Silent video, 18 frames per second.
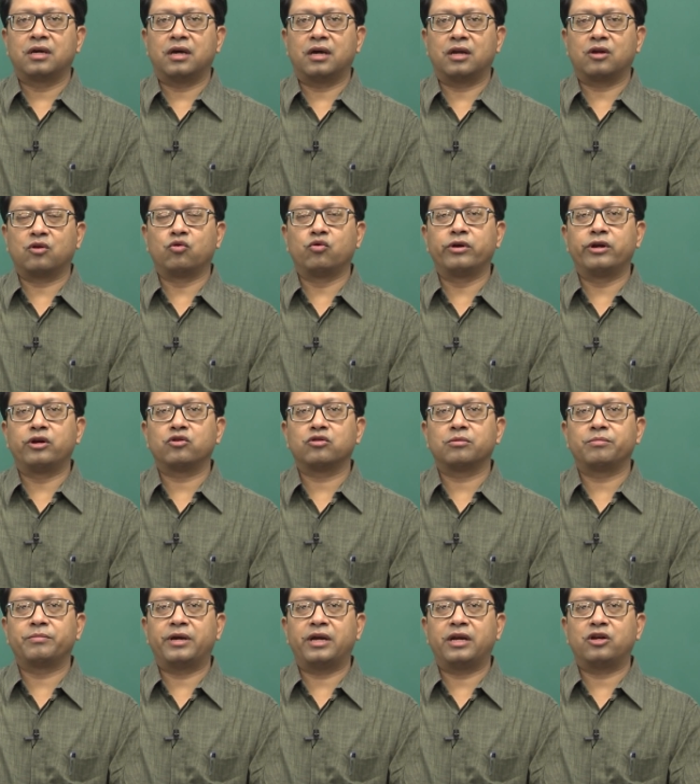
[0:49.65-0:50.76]
and go into the
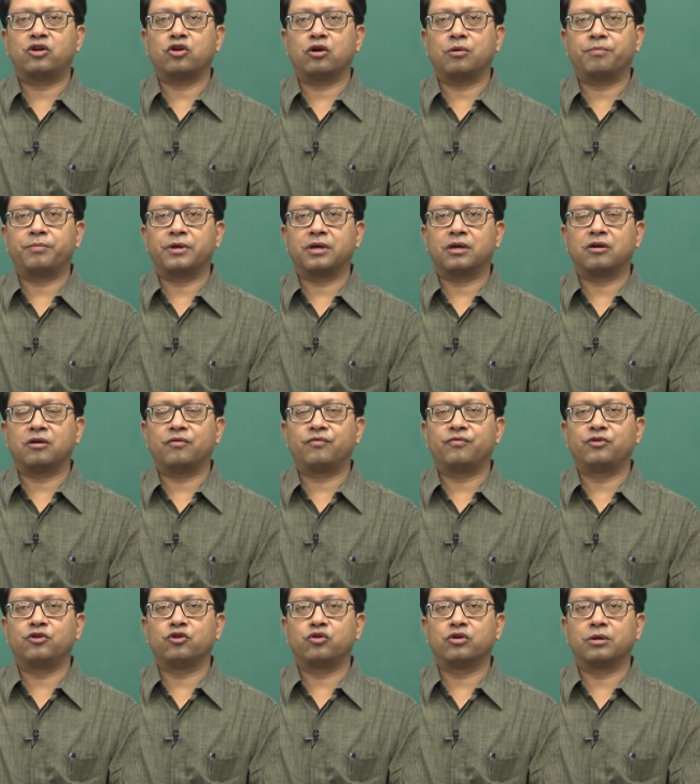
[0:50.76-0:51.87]
main topic
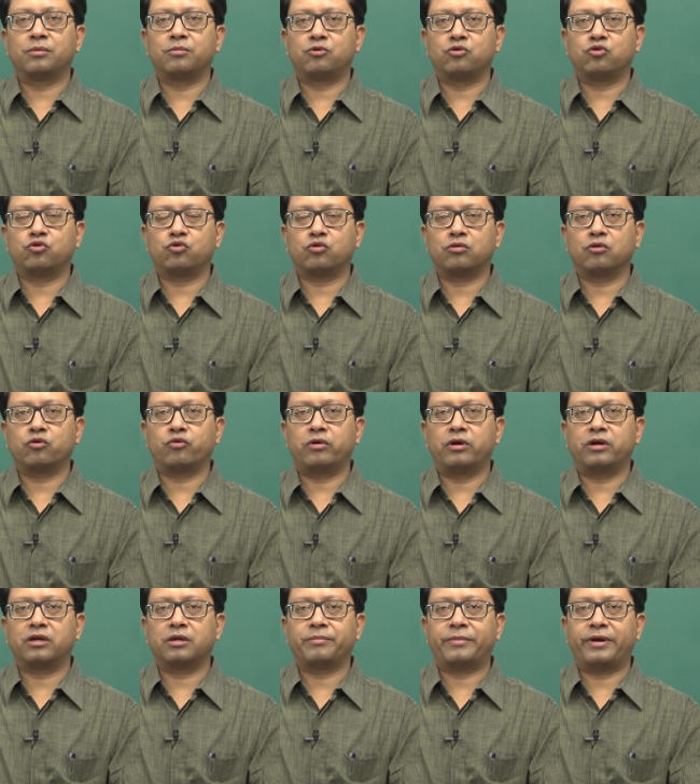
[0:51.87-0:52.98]
of TQM2 total
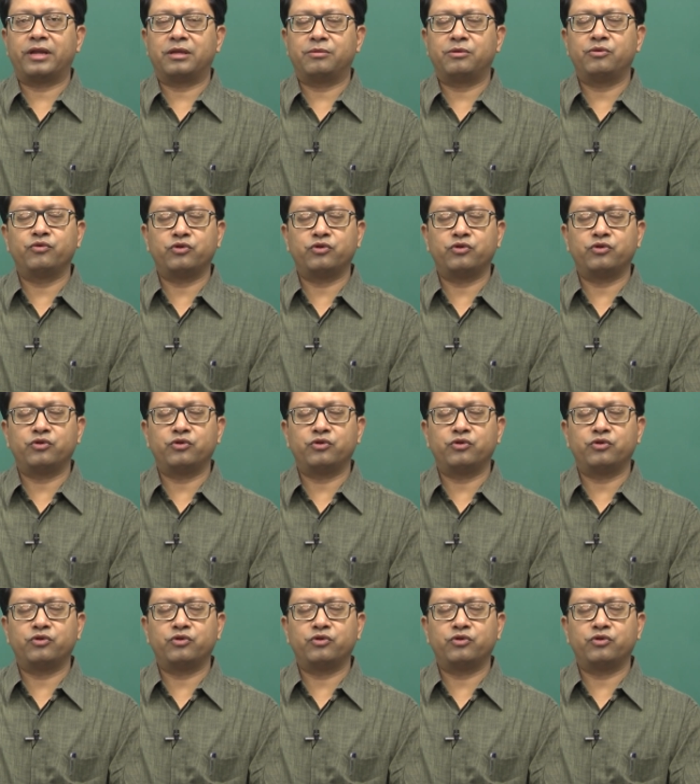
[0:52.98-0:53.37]
quality management,